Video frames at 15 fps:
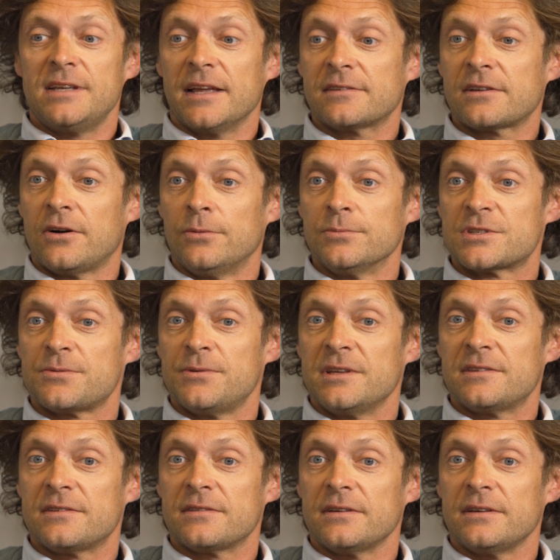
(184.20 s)
that comes
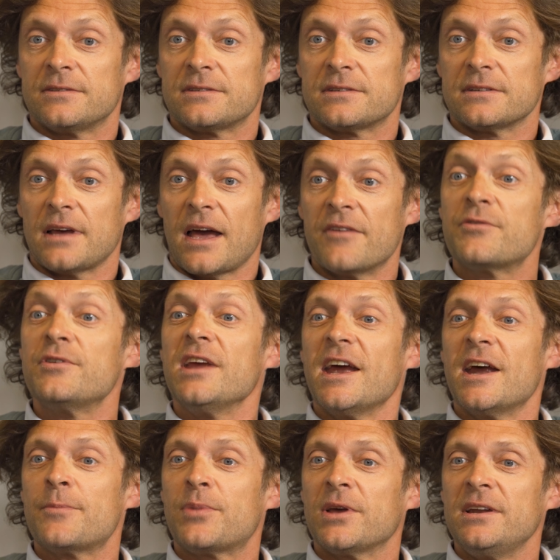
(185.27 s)
with every
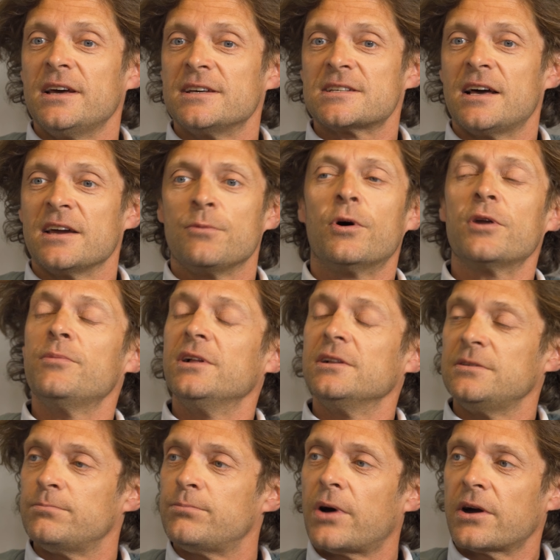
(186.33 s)
airplane has like 1
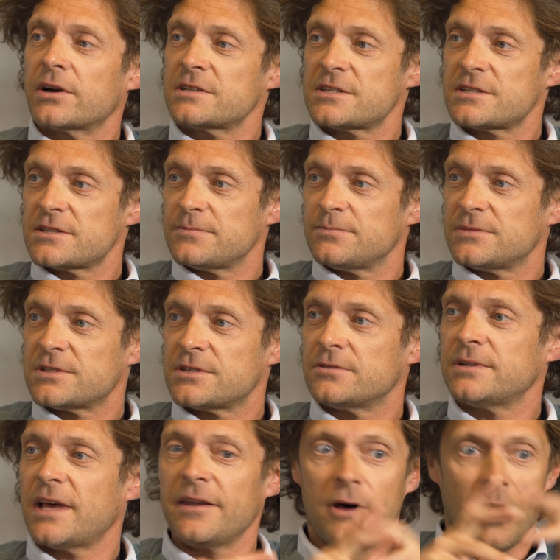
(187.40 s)
million parts.
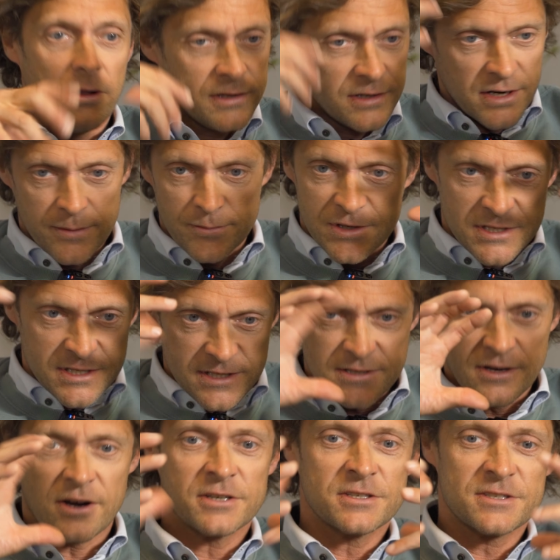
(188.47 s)
So then all the numbers
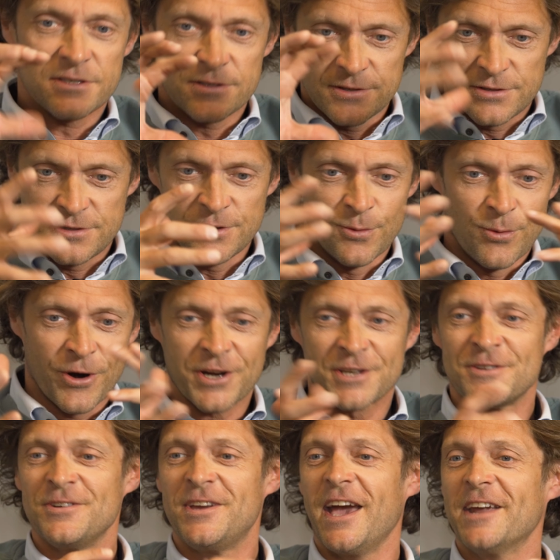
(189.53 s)
start to work
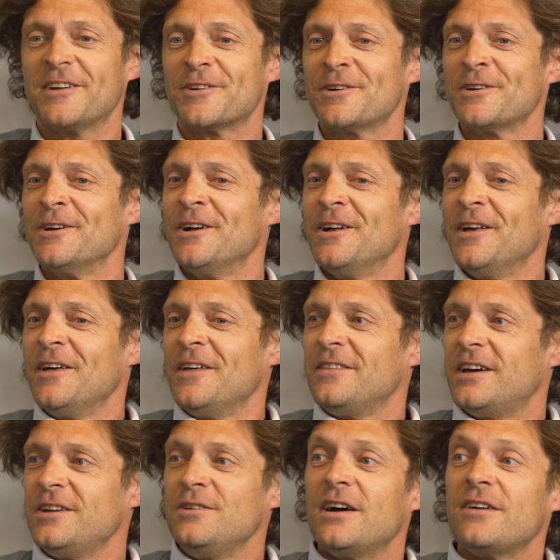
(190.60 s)
together.
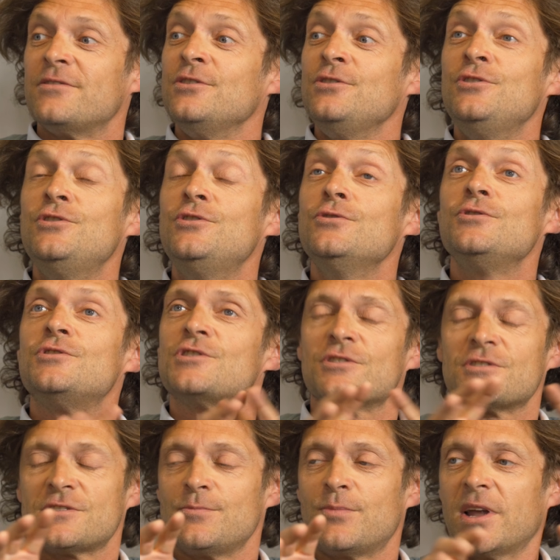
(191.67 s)
Then you have a
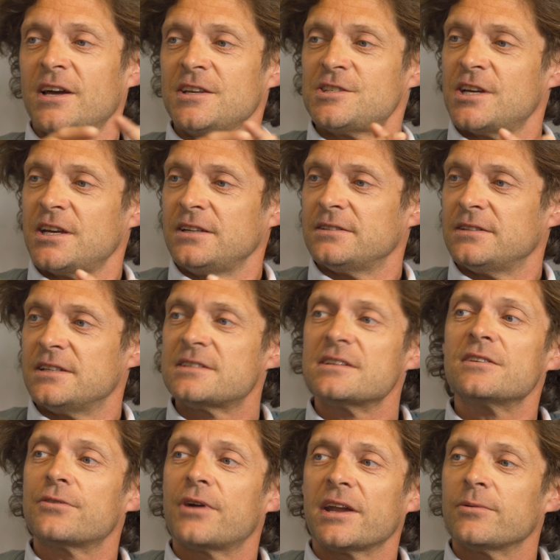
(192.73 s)
huge supply chain. It's
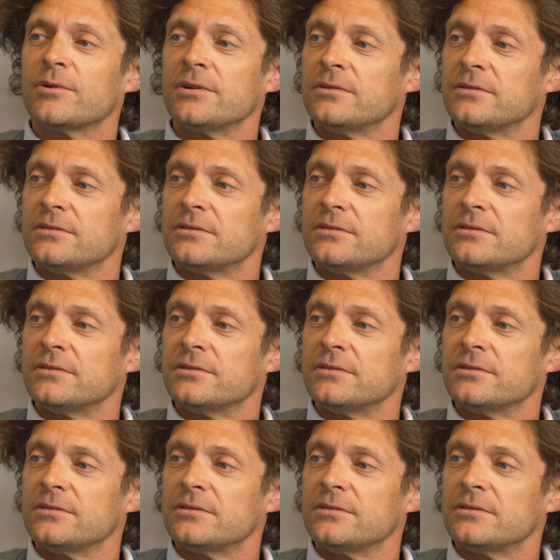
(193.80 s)
incredible.